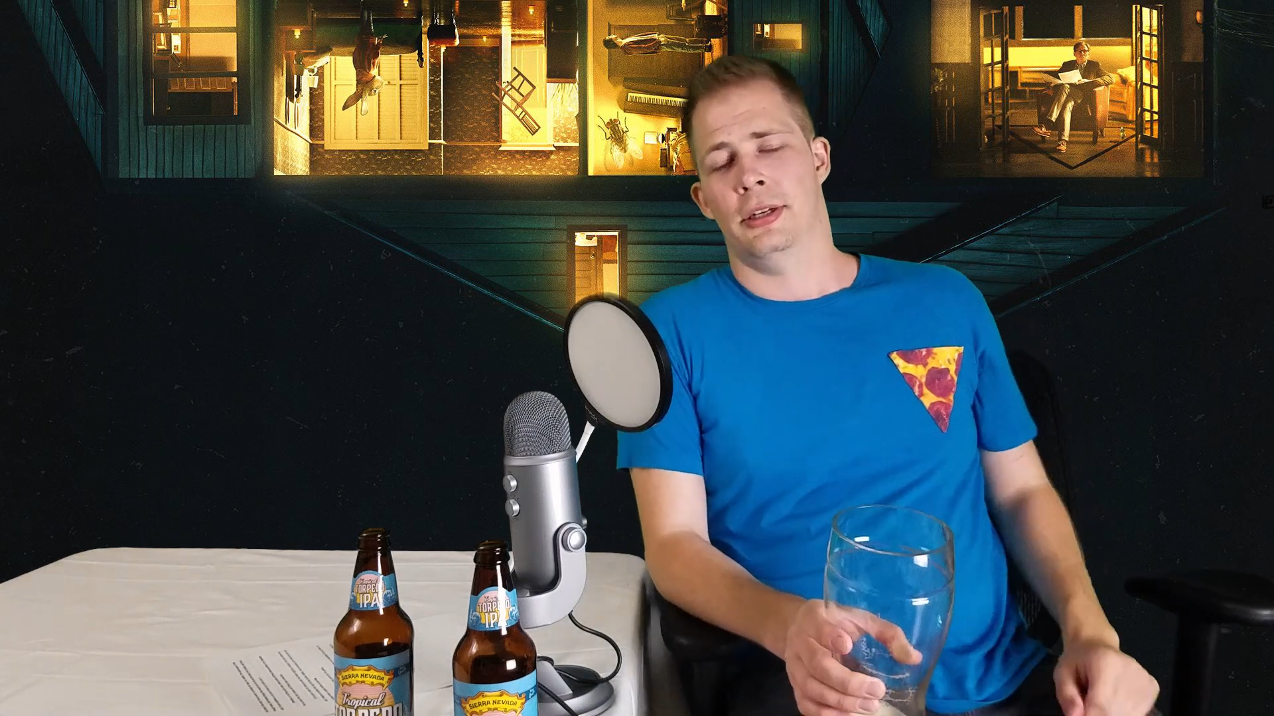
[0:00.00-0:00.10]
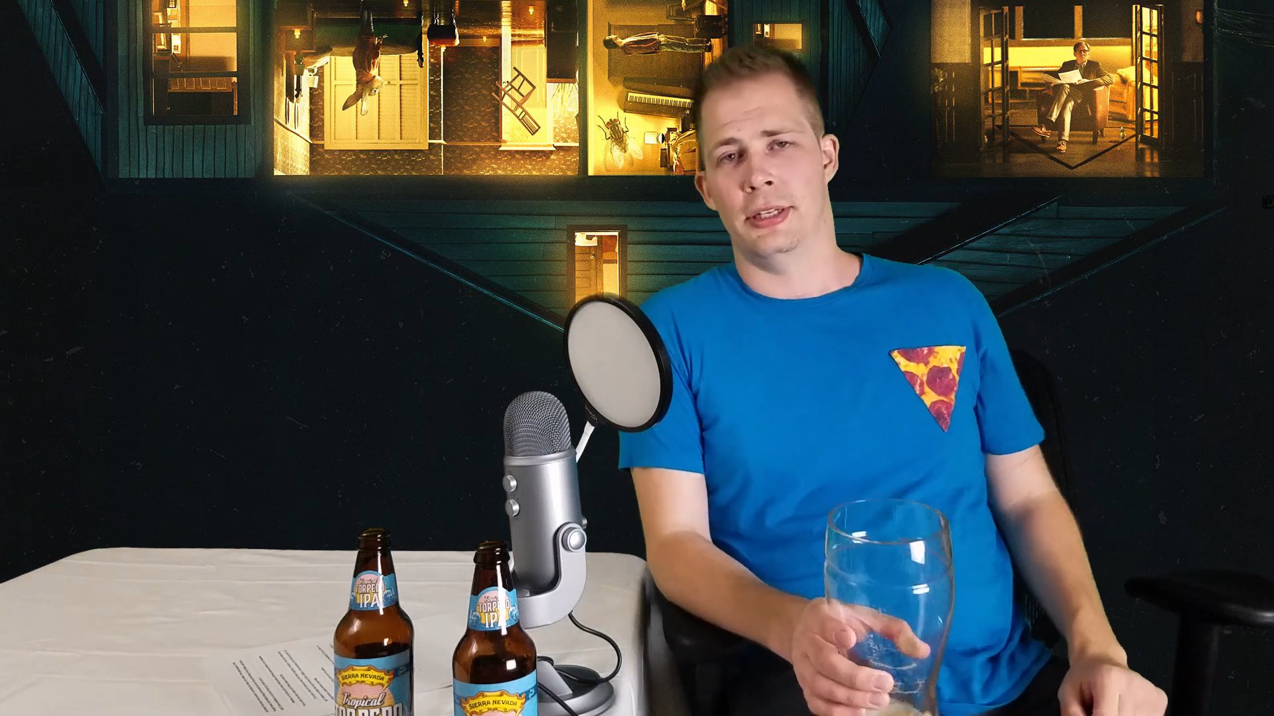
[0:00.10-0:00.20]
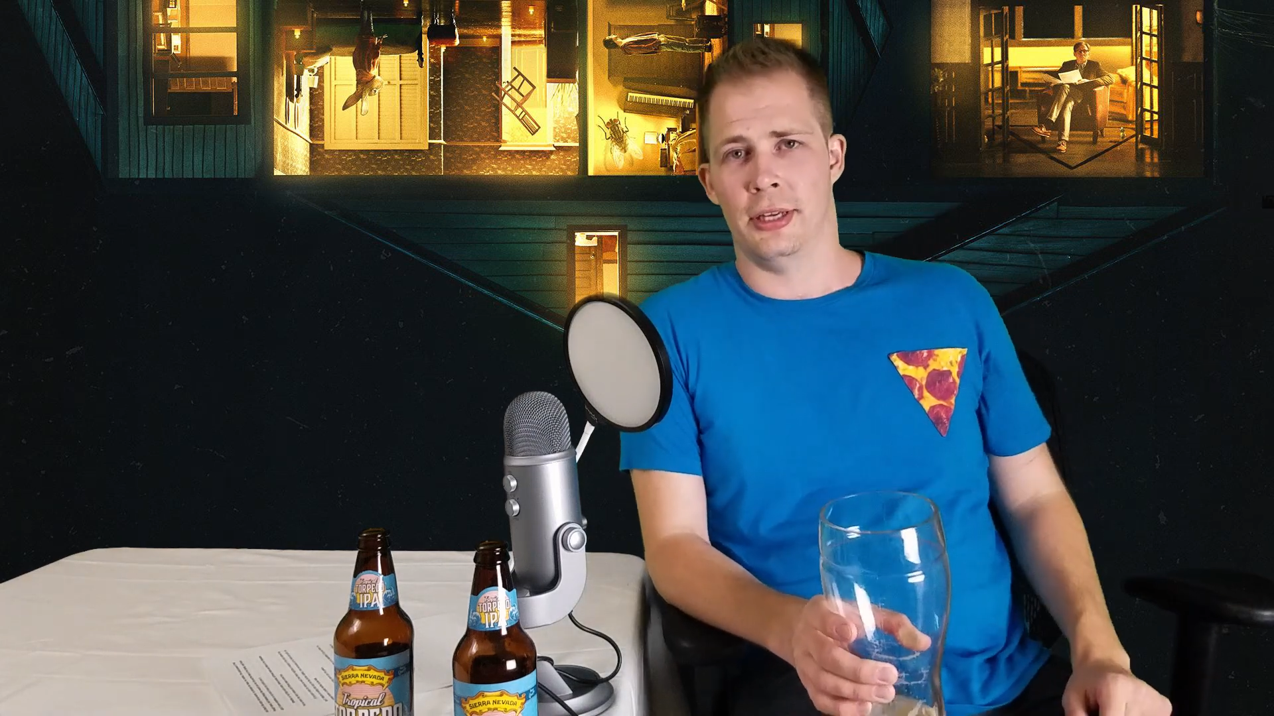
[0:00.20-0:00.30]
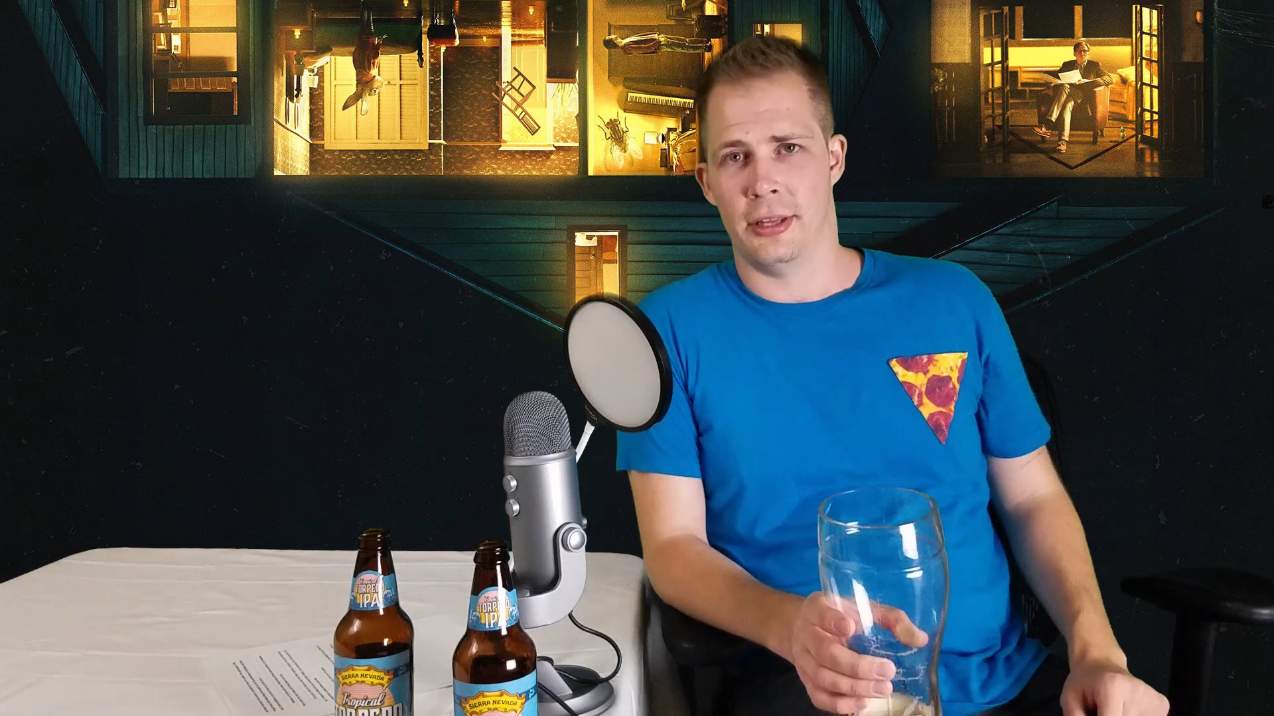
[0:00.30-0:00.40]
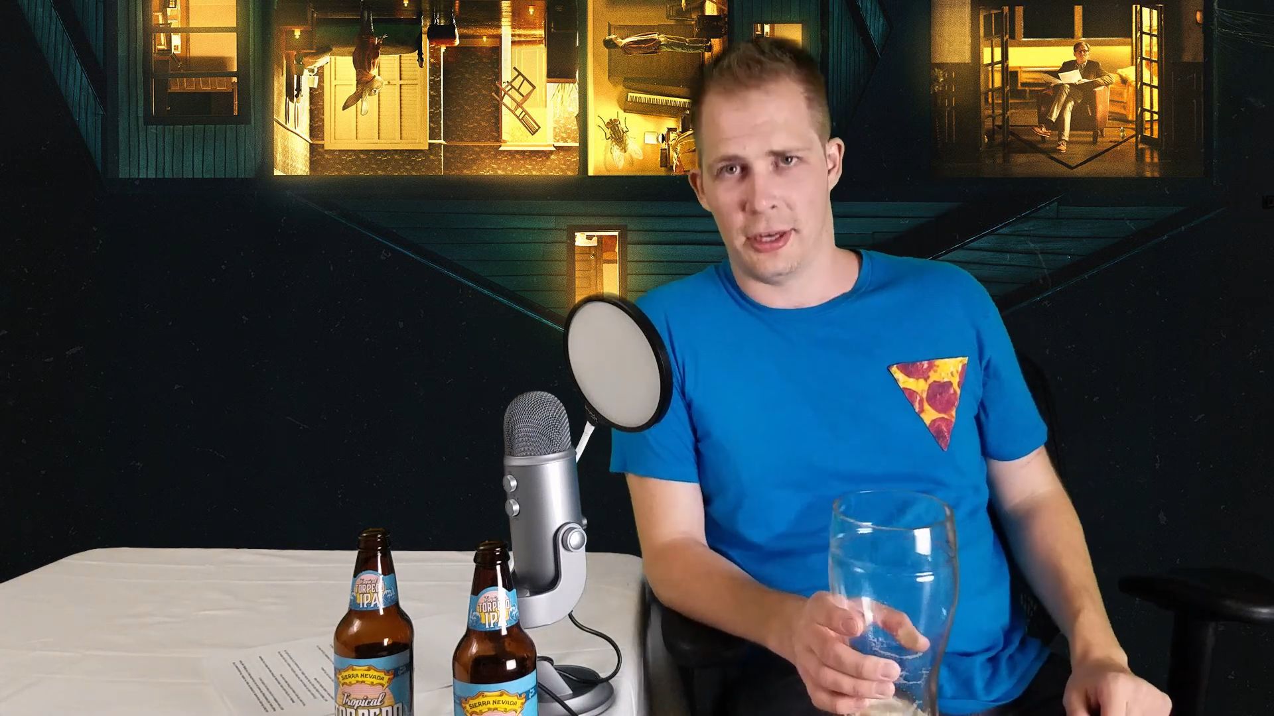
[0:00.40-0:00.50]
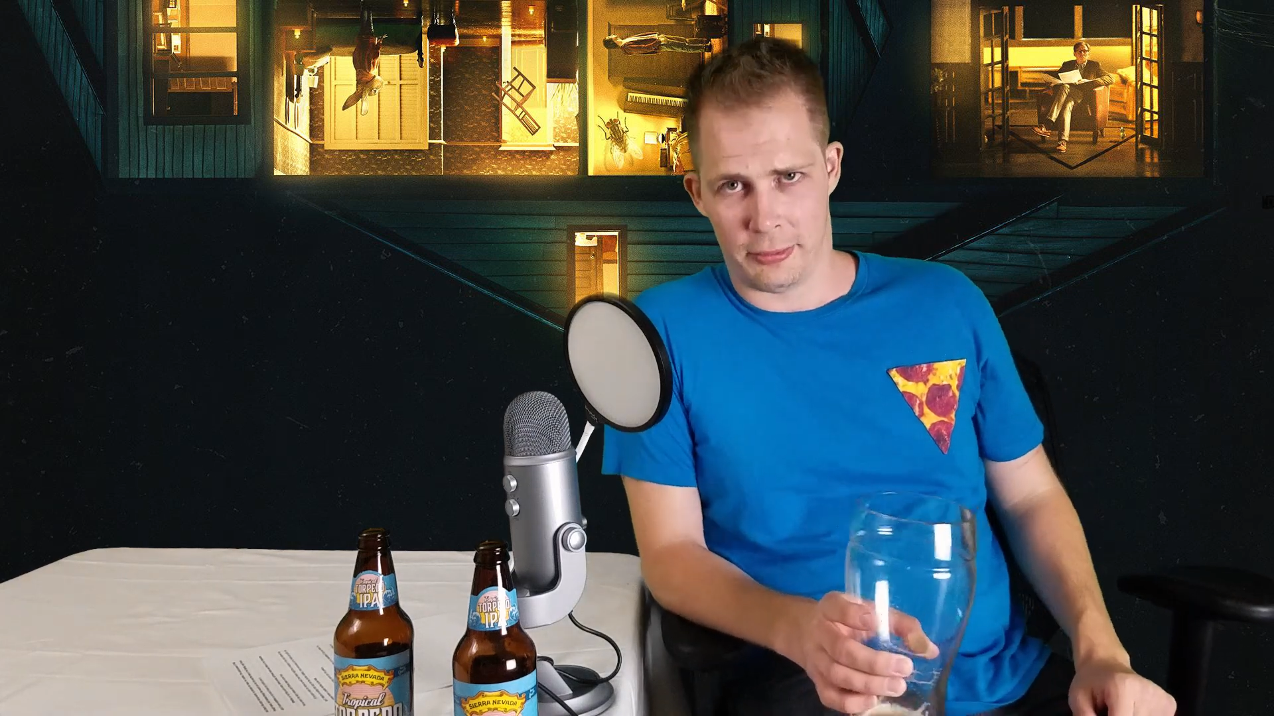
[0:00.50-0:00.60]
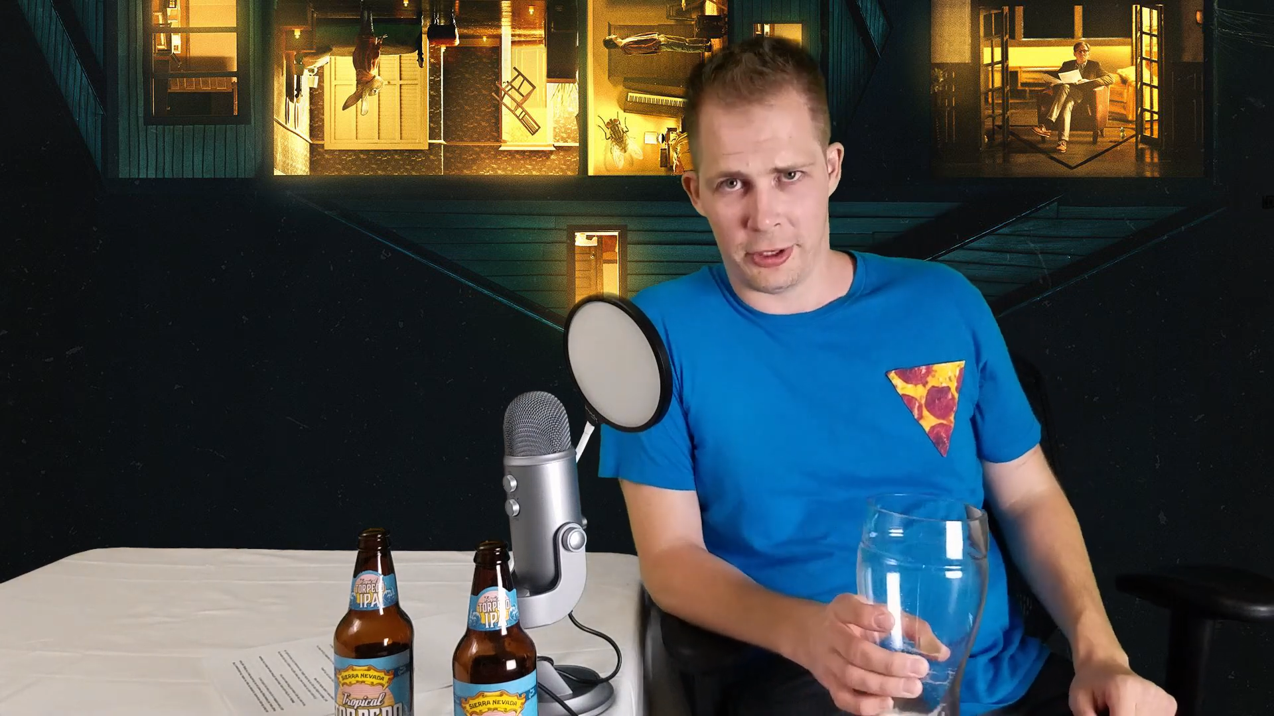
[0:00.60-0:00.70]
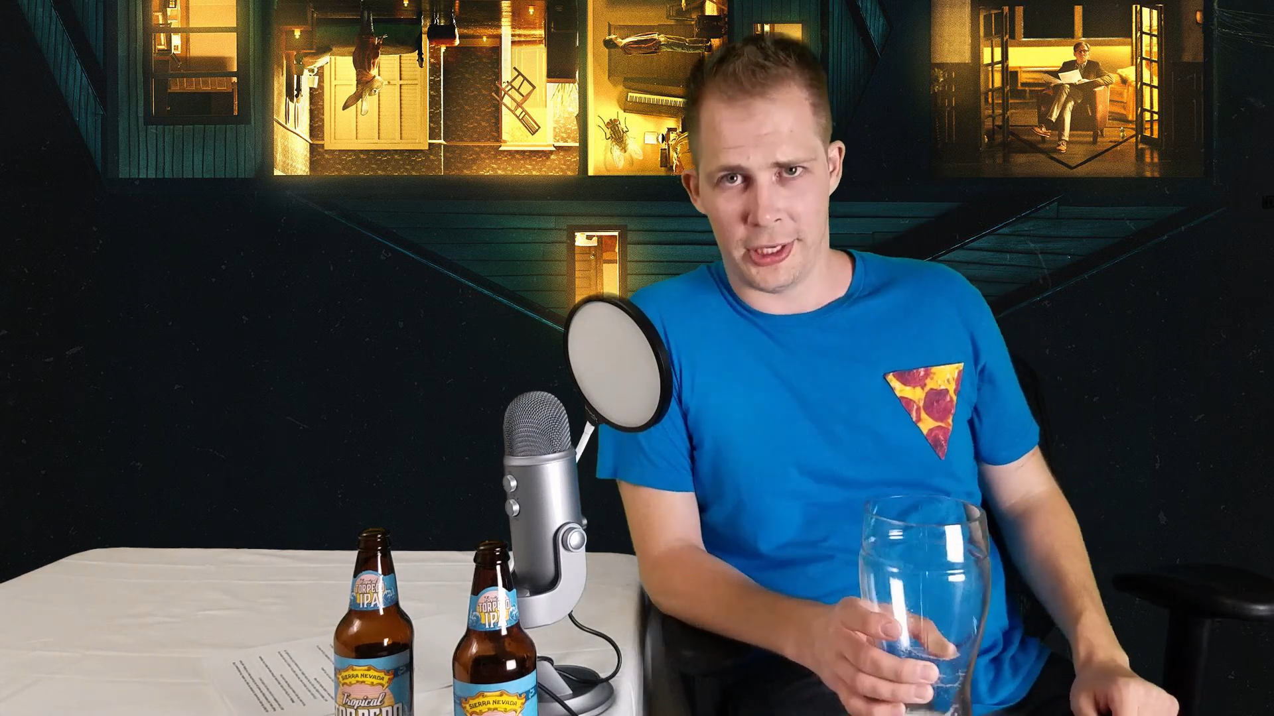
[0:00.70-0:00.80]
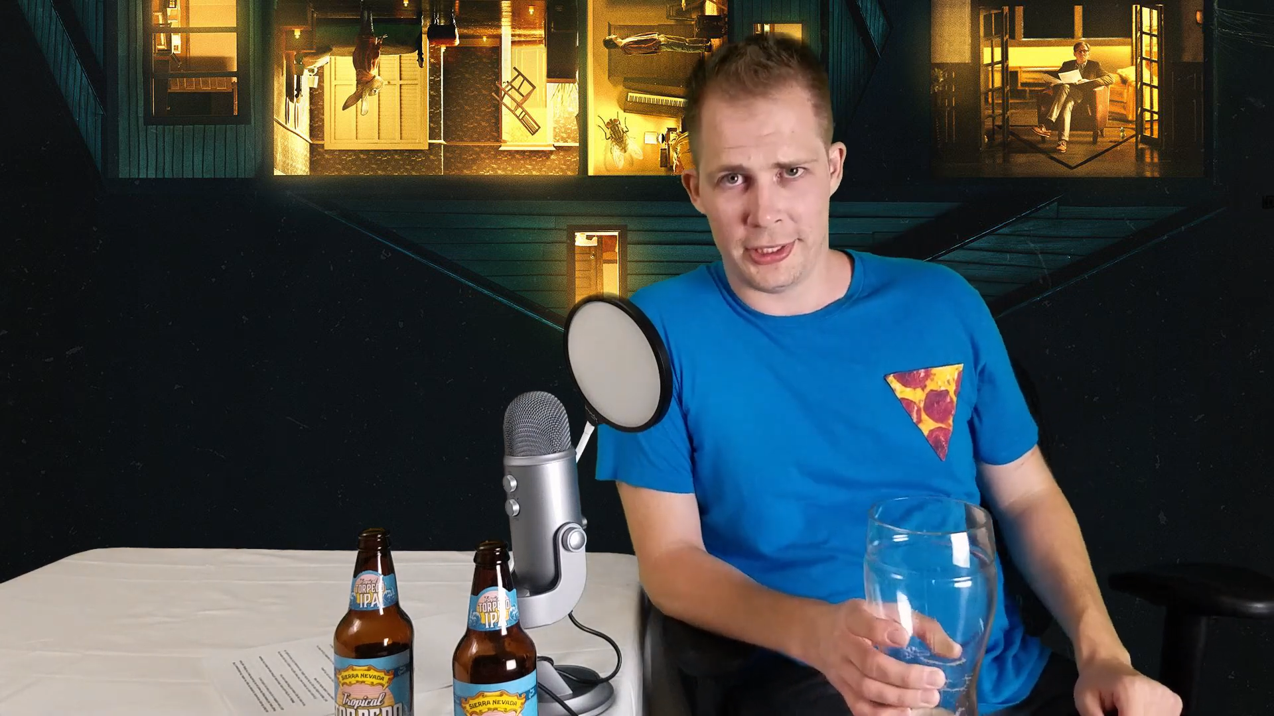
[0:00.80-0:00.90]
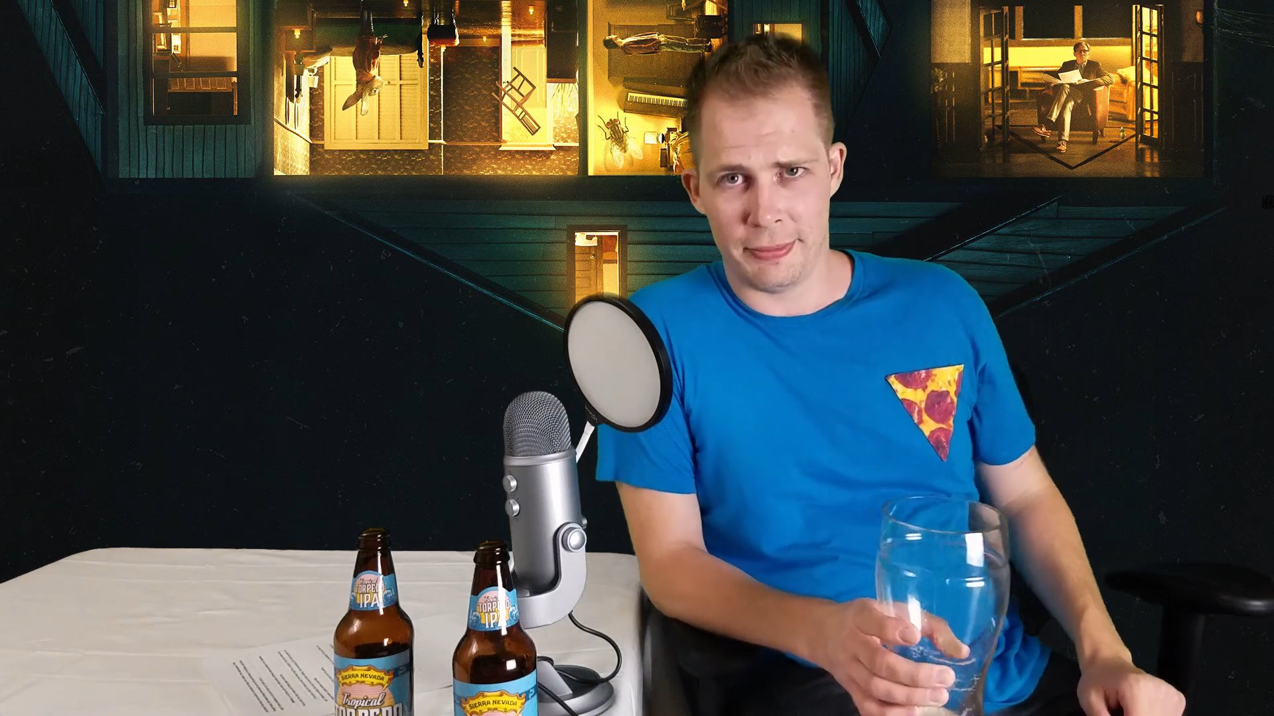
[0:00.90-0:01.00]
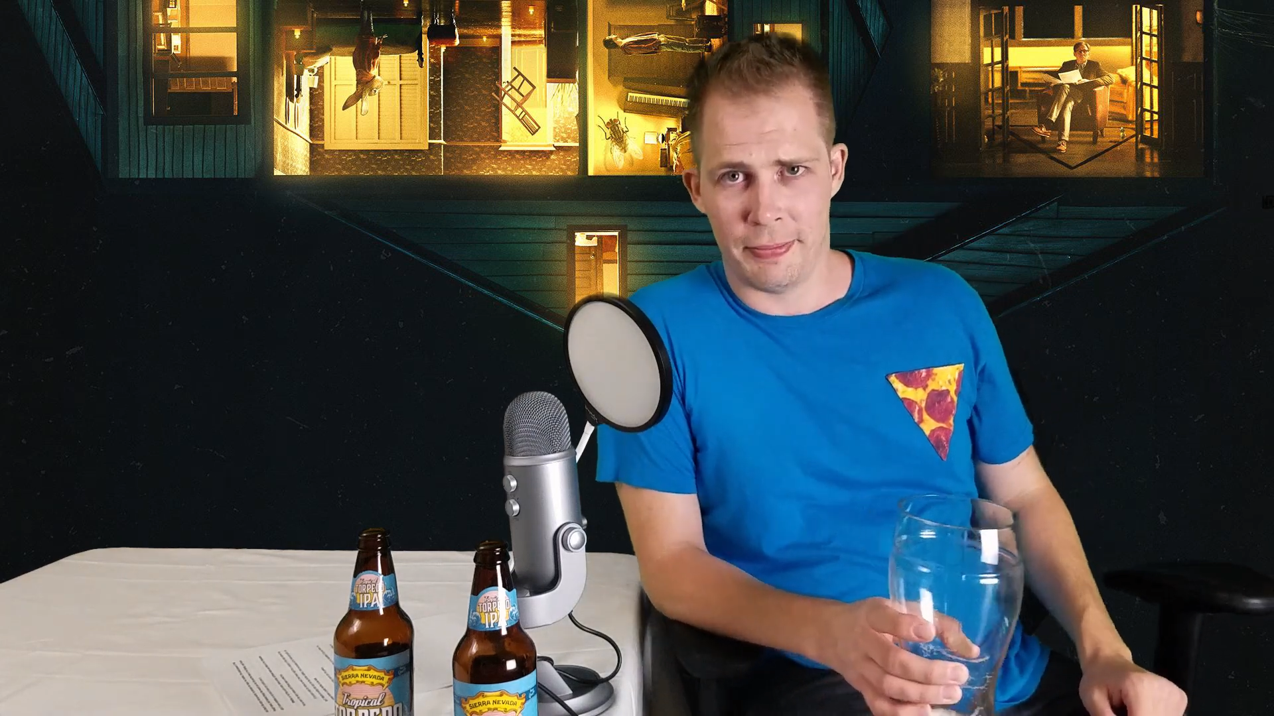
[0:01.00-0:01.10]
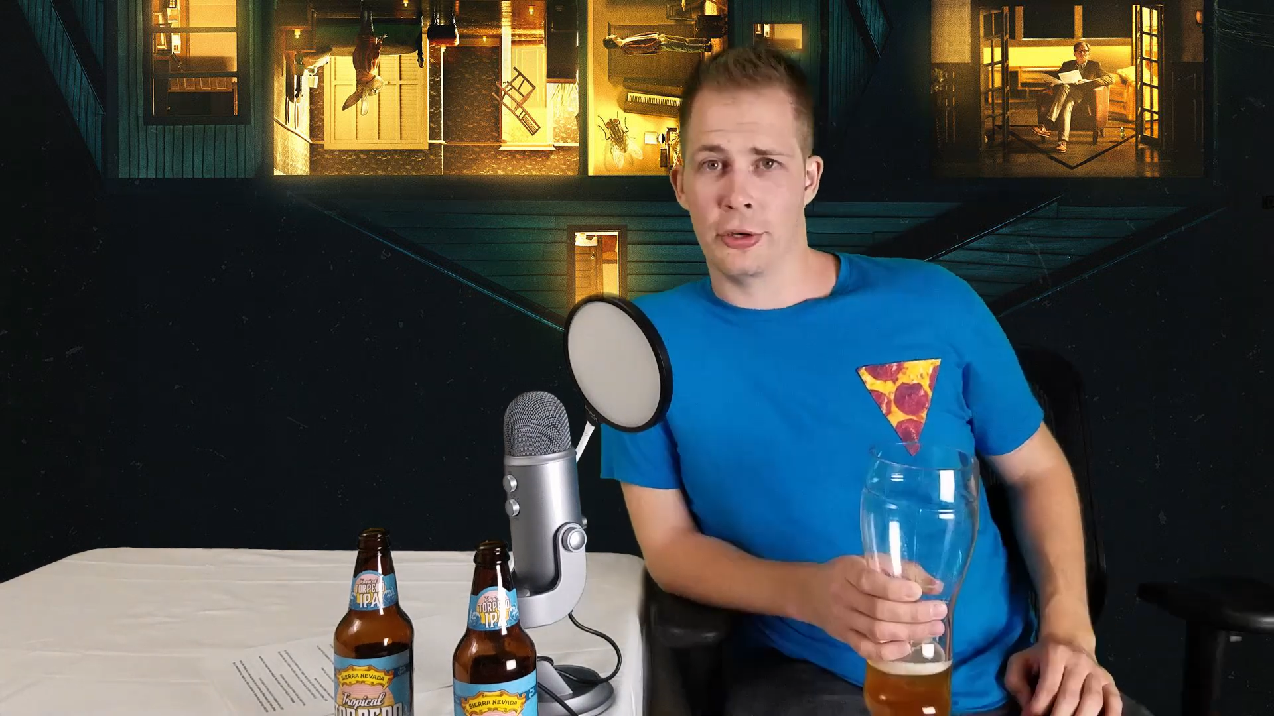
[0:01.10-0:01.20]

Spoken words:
Do you think I'm crazy?